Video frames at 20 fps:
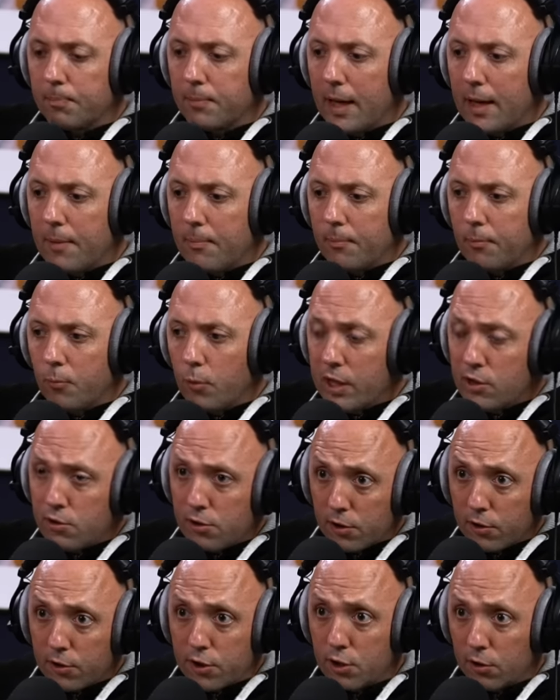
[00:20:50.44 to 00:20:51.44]
wage
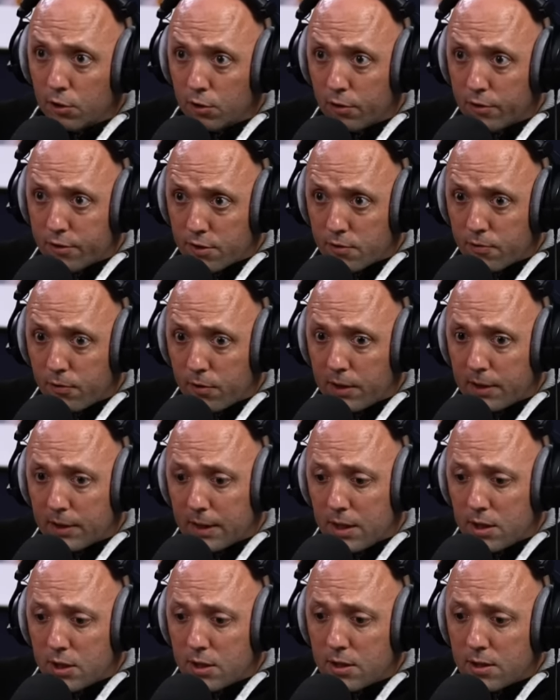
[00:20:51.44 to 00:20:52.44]
reduction clauses for
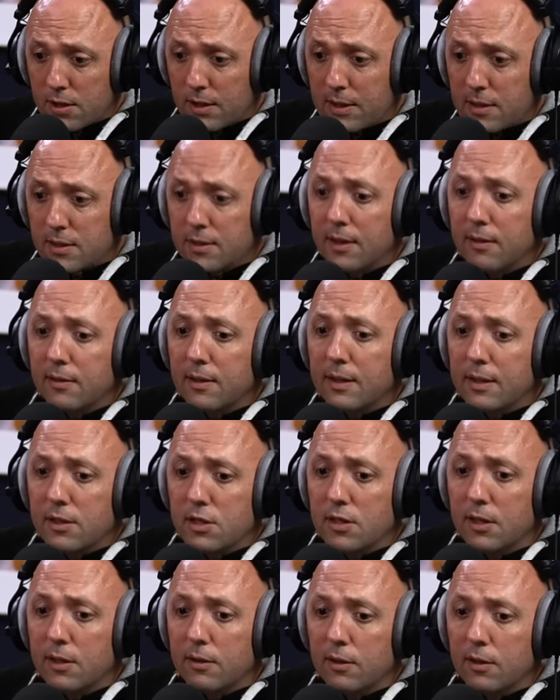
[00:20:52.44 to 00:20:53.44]
relegation as Leeds did, then it's
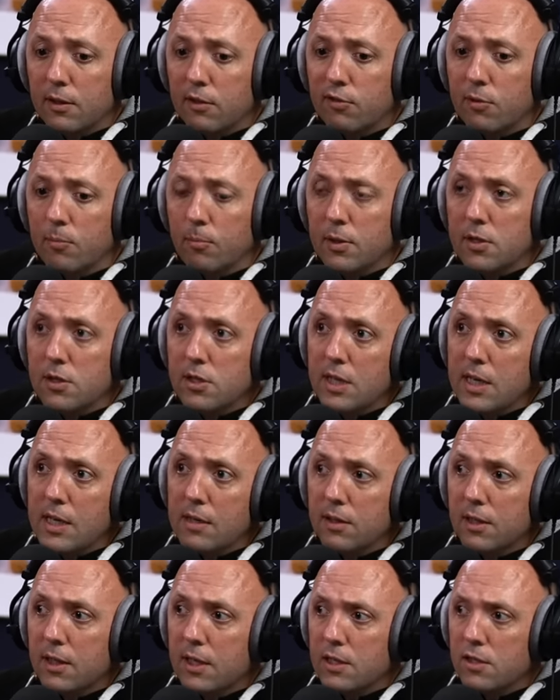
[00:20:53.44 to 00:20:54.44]
slightly different. But say
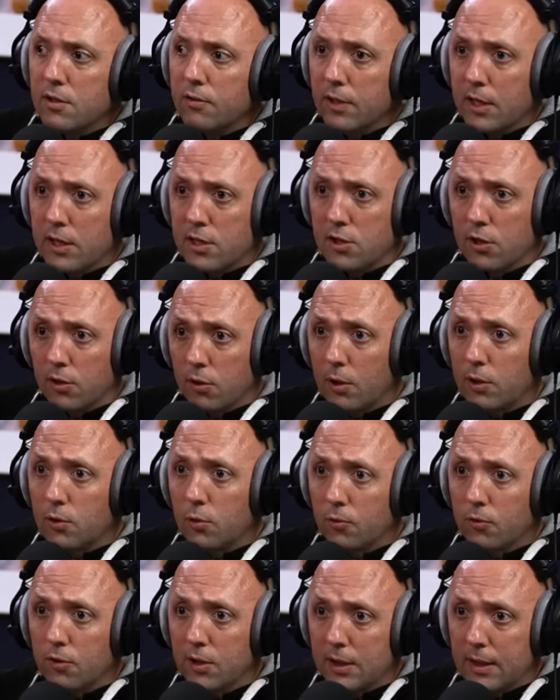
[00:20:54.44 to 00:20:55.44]
in the case of Leicester, who I
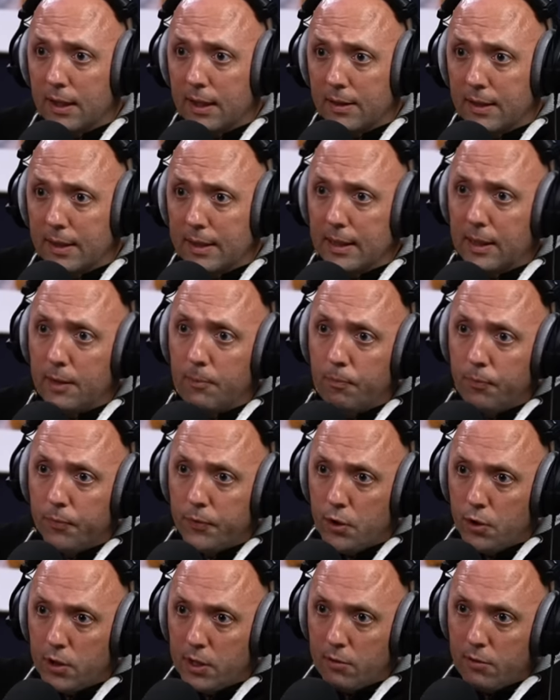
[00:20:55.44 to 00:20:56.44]
don't think had any,
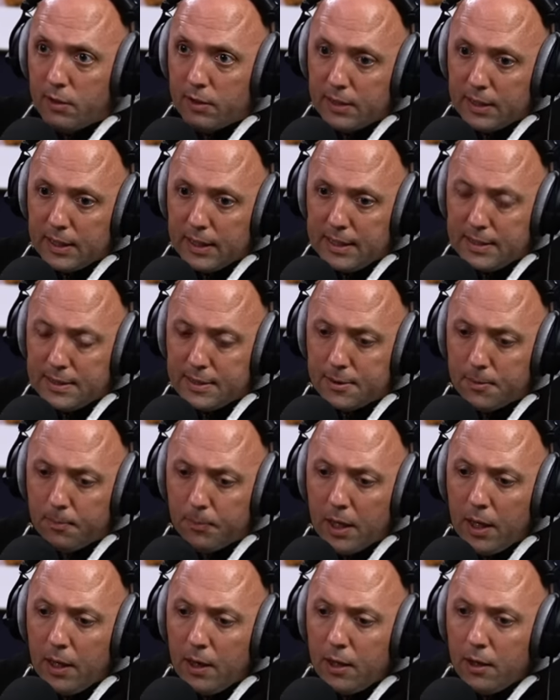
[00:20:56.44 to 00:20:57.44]
you get relegated.
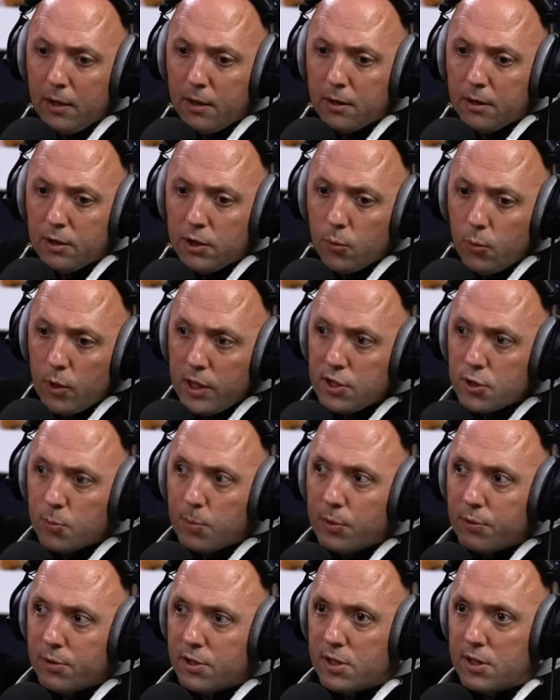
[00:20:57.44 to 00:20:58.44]
Your wage
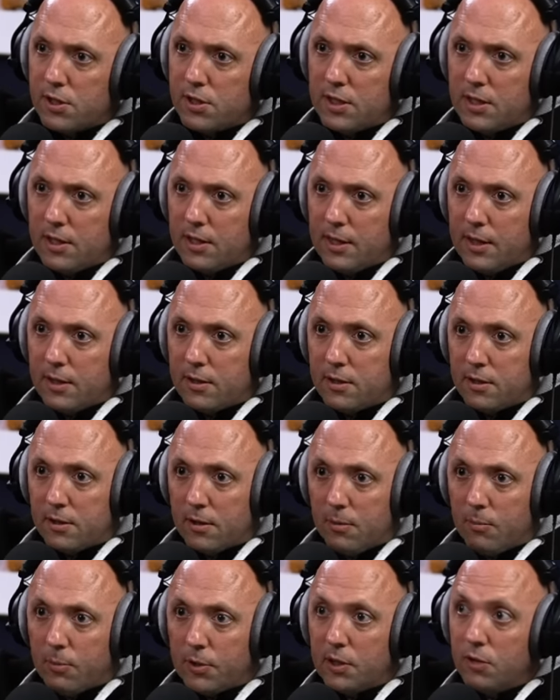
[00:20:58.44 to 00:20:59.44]
bill sits at this,
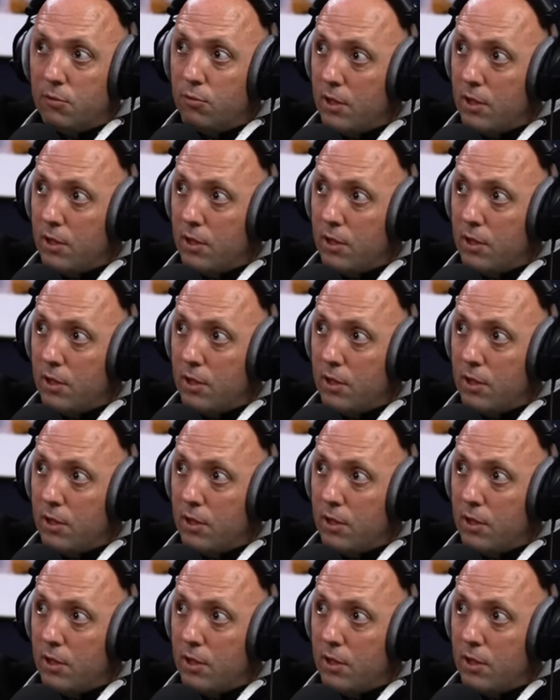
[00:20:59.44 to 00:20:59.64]
but your